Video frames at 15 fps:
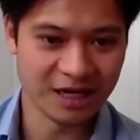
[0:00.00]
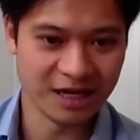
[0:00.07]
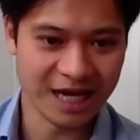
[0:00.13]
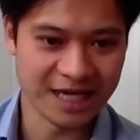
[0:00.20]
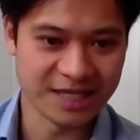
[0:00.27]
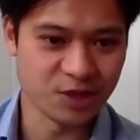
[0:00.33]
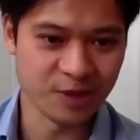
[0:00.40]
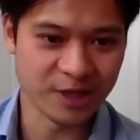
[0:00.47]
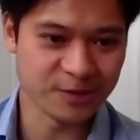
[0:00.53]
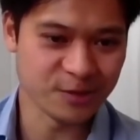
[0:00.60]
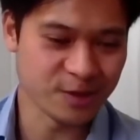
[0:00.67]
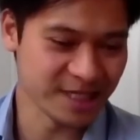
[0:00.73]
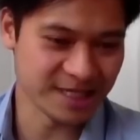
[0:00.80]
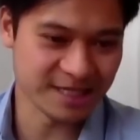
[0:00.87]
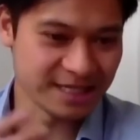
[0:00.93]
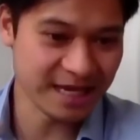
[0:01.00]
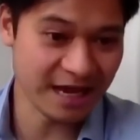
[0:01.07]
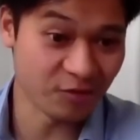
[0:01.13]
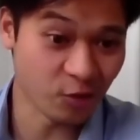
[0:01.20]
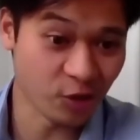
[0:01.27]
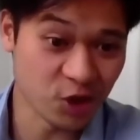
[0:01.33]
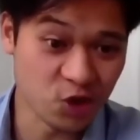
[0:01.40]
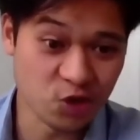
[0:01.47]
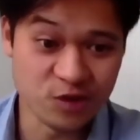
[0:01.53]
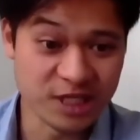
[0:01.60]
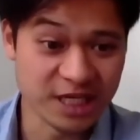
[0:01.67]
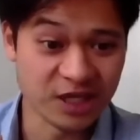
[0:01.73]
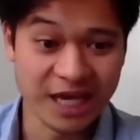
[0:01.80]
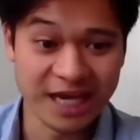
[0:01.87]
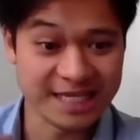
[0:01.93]
as ubiquitous as everyone
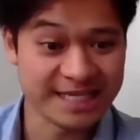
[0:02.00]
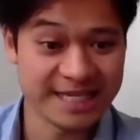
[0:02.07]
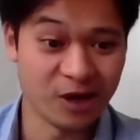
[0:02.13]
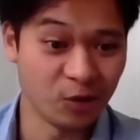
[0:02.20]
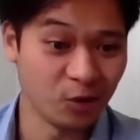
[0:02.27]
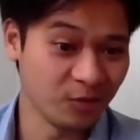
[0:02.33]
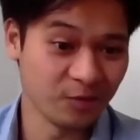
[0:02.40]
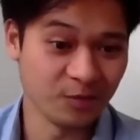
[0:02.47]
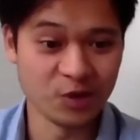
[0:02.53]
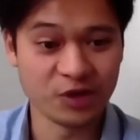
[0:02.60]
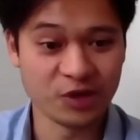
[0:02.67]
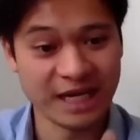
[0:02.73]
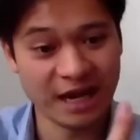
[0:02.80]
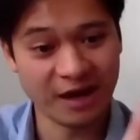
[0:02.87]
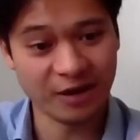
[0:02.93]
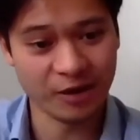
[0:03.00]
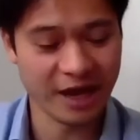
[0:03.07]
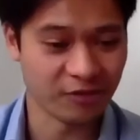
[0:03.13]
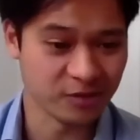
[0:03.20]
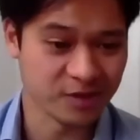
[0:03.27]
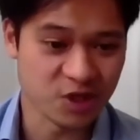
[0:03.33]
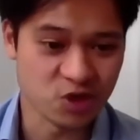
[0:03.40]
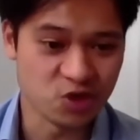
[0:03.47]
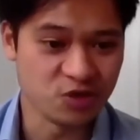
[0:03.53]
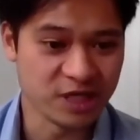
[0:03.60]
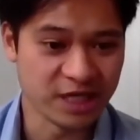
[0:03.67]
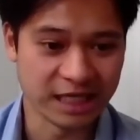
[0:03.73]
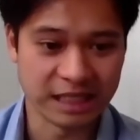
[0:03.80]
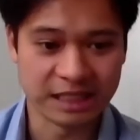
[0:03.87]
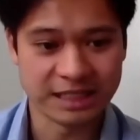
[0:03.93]
using Excel, everyone's
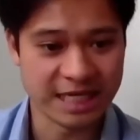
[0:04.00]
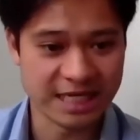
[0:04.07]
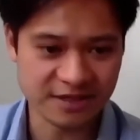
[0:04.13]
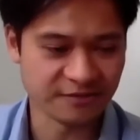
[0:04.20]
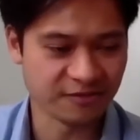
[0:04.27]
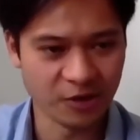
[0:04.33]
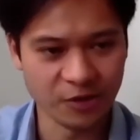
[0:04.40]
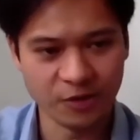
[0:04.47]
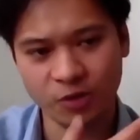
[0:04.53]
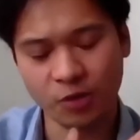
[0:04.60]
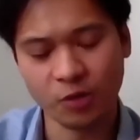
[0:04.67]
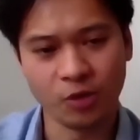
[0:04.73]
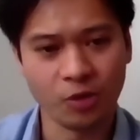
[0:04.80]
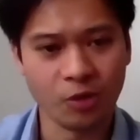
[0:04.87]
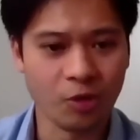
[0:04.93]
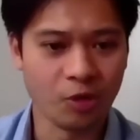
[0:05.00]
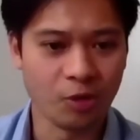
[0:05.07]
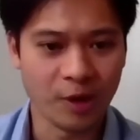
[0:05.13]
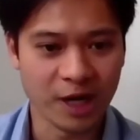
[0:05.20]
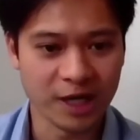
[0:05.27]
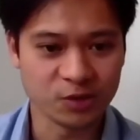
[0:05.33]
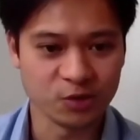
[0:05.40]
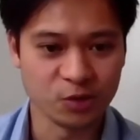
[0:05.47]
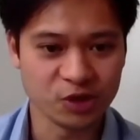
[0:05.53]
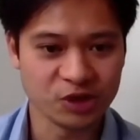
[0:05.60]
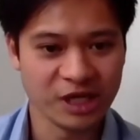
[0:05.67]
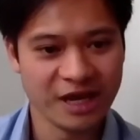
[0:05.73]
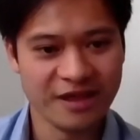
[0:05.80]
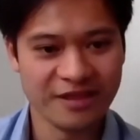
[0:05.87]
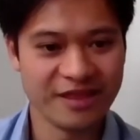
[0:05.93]
using TensorFlow or PyTorch,
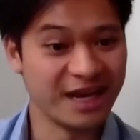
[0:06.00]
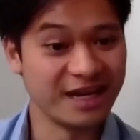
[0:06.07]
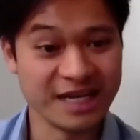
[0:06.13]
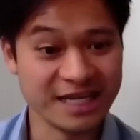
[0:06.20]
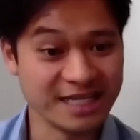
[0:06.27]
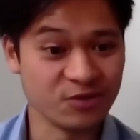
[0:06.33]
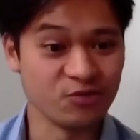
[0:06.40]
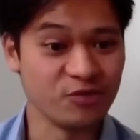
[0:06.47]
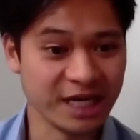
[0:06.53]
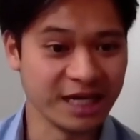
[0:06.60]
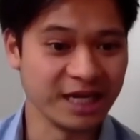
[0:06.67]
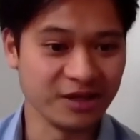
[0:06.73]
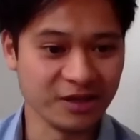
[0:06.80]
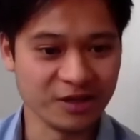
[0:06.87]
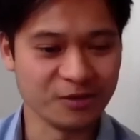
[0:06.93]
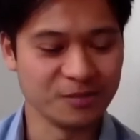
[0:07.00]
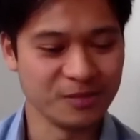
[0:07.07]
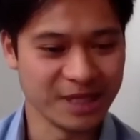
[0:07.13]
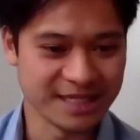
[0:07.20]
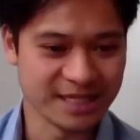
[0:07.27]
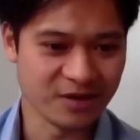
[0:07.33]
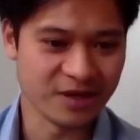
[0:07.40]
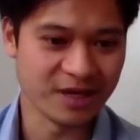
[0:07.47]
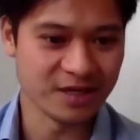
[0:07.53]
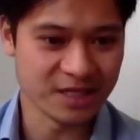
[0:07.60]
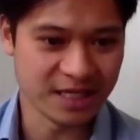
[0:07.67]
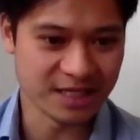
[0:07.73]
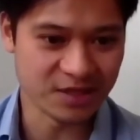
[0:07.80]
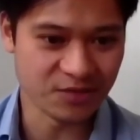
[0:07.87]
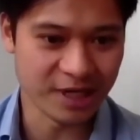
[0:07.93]
then is it really, is
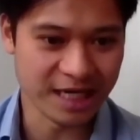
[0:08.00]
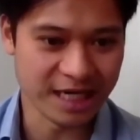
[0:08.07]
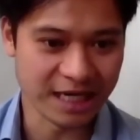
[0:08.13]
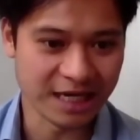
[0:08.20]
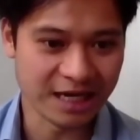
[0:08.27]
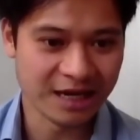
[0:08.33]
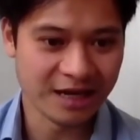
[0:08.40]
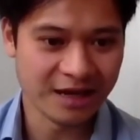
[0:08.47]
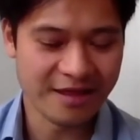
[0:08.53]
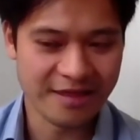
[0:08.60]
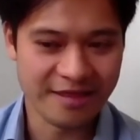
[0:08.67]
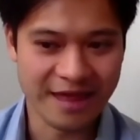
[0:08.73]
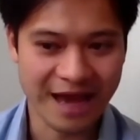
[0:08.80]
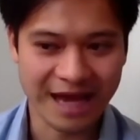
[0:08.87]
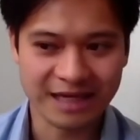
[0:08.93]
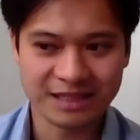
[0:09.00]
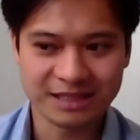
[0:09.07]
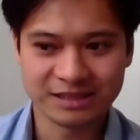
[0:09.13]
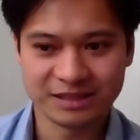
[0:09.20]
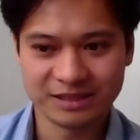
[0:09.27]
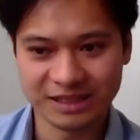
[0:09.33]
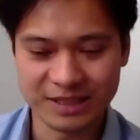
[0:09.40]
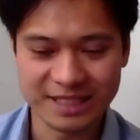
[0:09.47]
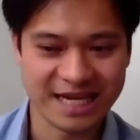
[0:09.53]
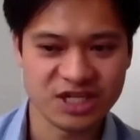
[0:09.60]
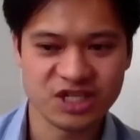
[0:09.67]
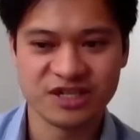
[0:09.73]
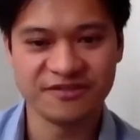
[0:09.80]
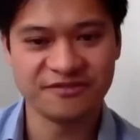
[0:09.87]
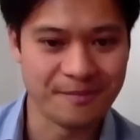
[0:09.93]
it really that, does that
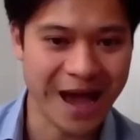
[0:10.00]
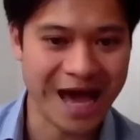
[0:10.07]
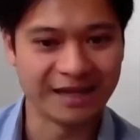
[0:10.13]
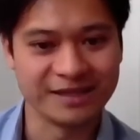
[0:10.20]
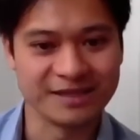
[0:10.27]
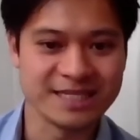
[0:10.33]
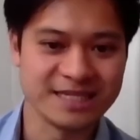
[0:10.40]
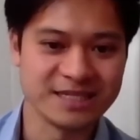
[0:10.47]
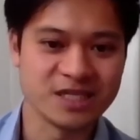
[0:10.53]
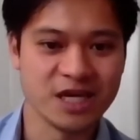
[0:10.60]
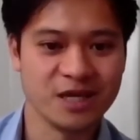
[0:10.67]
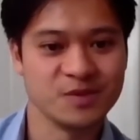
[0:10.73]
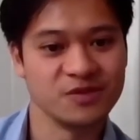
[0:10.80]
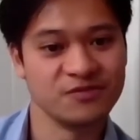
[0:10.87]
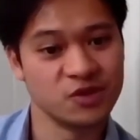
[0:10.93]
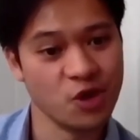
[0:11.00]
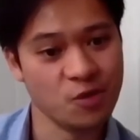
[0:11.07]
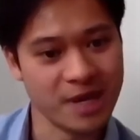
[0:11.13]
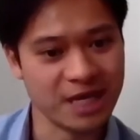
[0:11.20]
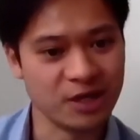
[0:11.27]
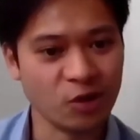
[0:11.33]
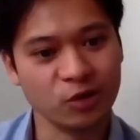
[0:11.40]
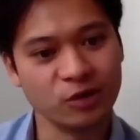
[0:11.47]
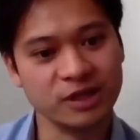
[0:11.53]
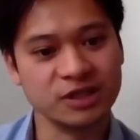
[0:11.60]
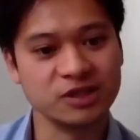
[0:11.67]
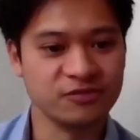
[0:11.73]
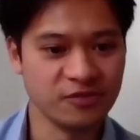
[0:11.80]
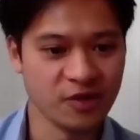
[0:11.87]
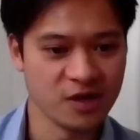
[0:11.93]
shift the balance in terms of domain knowledge
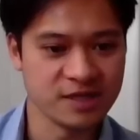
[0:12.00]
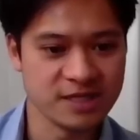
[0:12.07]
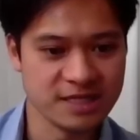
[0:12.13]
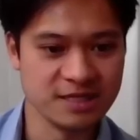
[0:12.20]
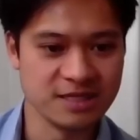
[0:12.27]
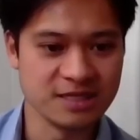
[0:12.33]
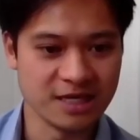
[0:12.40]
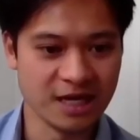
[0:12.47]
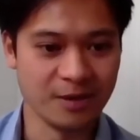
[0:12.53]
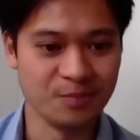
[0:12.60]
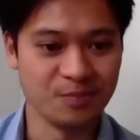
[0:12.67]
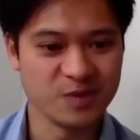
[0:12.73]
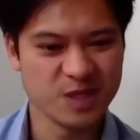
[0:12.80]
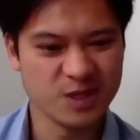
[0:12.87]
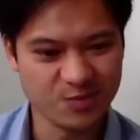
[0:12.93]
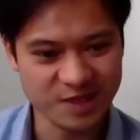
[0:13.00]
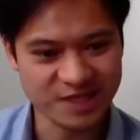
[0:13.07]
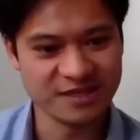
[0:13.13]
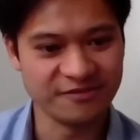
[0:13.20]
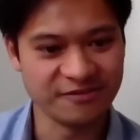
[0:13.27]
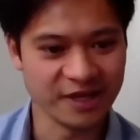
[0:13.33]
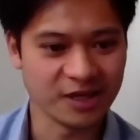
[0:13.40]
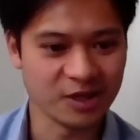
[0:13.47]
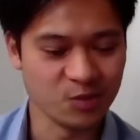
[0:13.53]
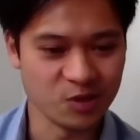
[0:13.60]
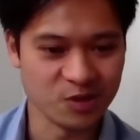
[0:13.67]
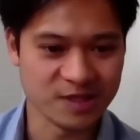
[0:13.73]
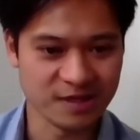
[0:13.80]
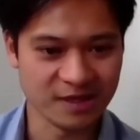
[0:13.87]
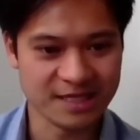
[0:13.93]
versus specific computer
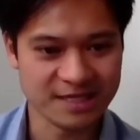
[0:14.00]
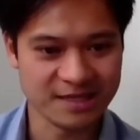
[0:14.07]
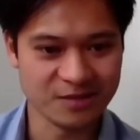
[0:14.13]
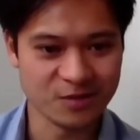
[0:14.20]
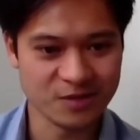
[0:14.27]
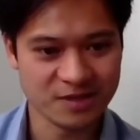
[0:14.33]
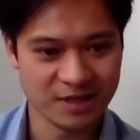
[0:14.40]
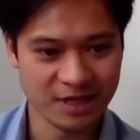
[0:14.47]
science skills?